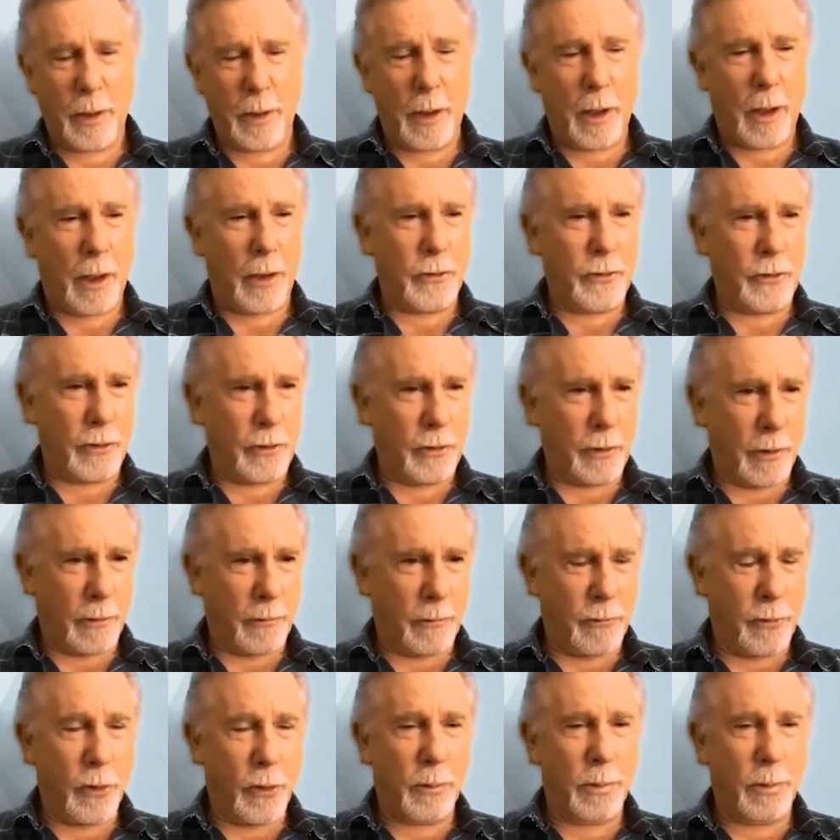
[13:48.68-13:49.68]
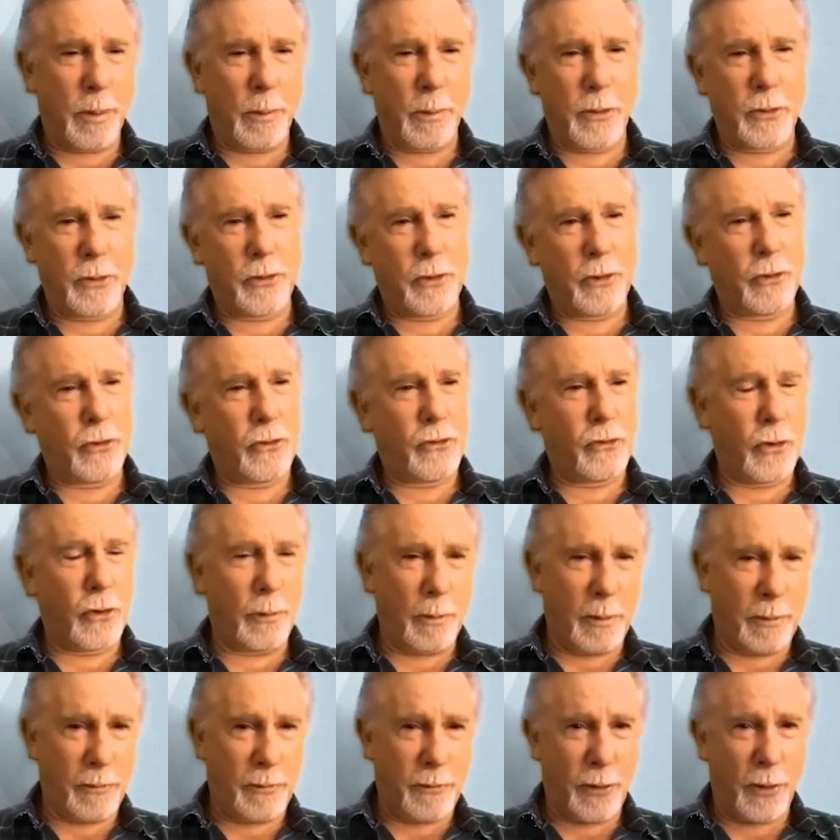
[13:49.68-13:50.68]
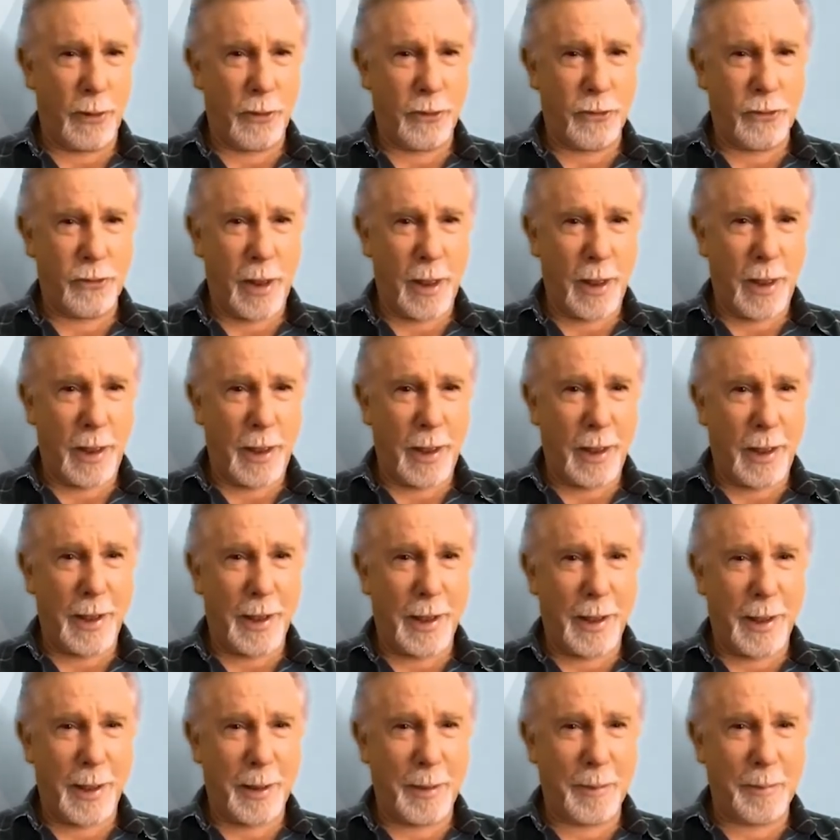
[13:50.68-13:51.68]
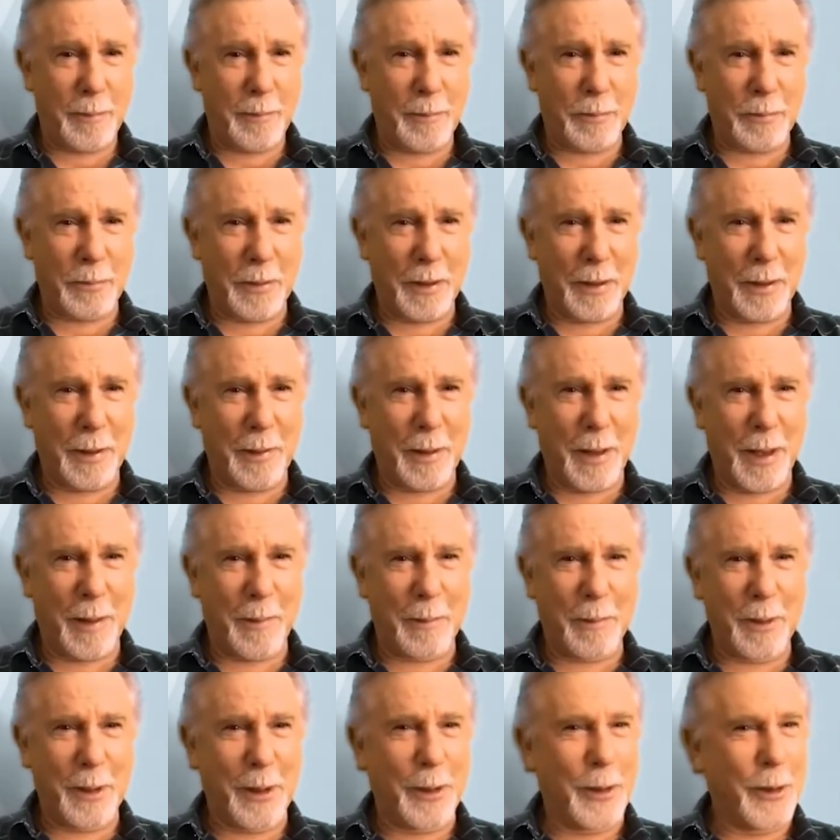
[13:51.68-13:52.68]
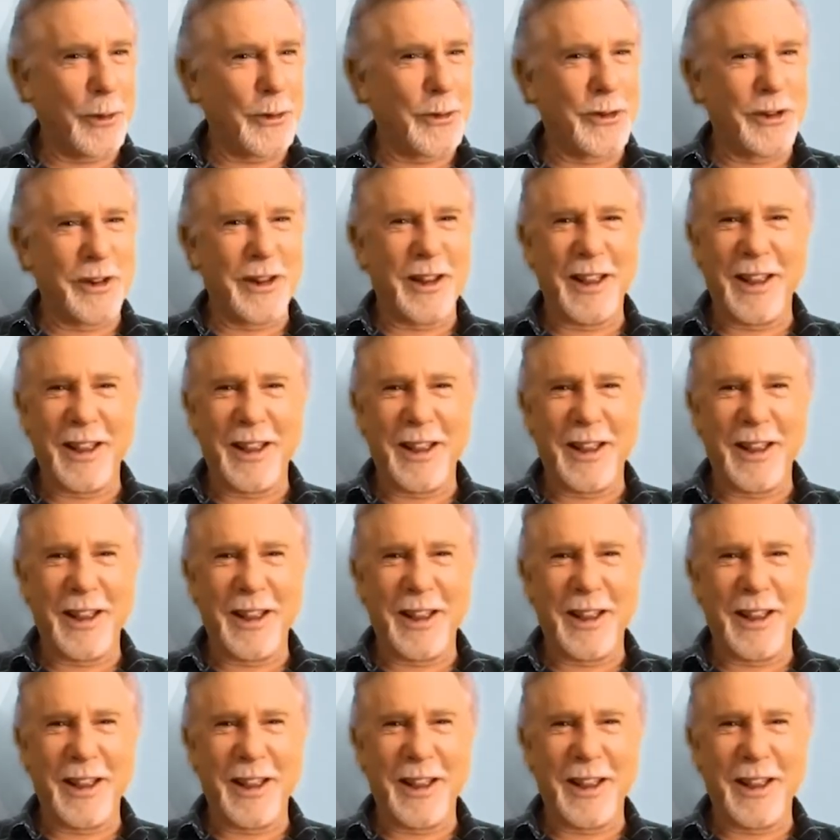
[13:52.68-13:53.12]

I said, you've got full permission to shoot me first, because